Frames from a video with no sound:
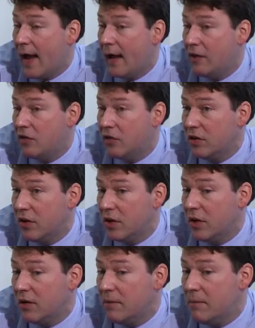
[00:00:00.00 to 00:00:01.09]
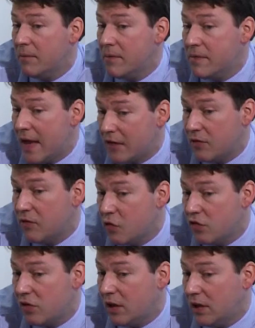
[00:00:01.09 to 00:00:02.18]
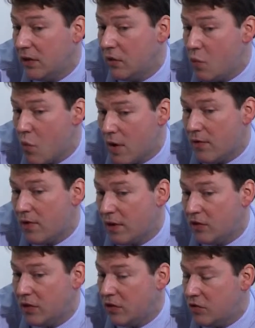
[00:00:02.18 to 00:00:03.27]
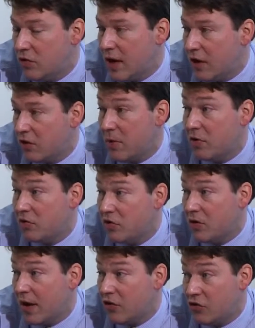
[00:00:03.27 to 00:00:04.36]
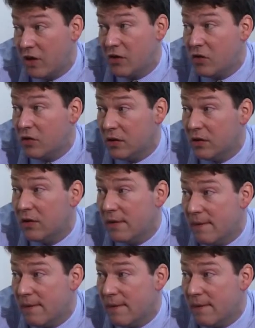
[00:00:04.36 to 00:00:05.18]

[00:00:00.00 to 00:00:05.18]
And that's unfortunately one of the things that you do get exposed to as you get older.